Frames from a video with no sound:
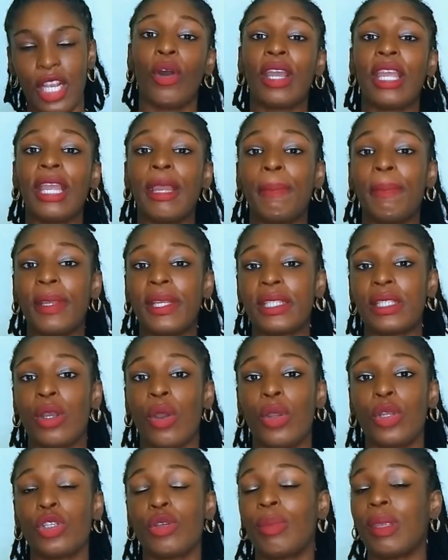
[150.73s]
Your hip is
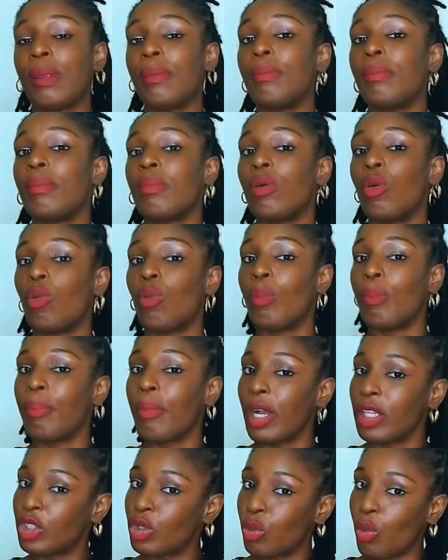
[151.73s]
going to be
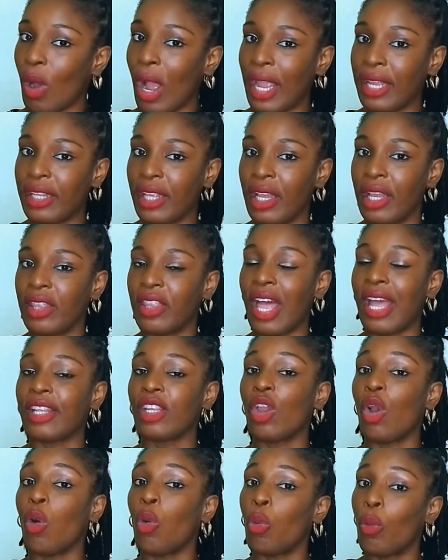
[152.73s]
much wider
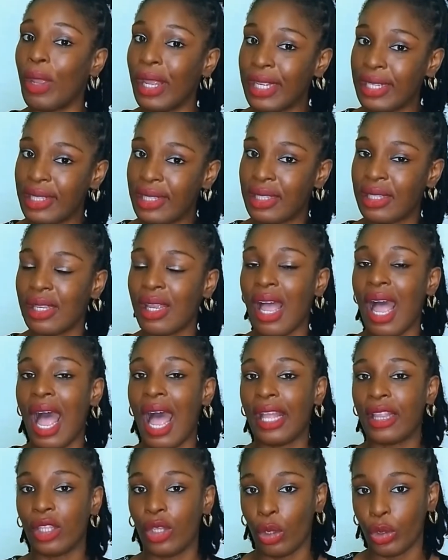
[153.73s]
than your waist
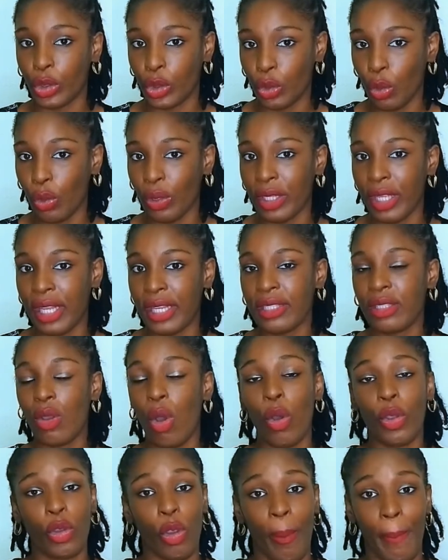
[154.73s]
and your shoulders
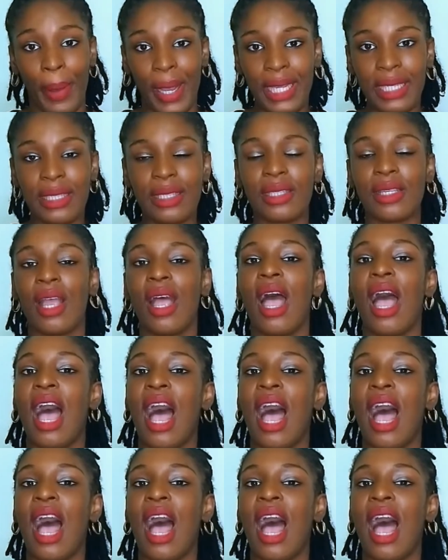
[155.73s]
or your bust,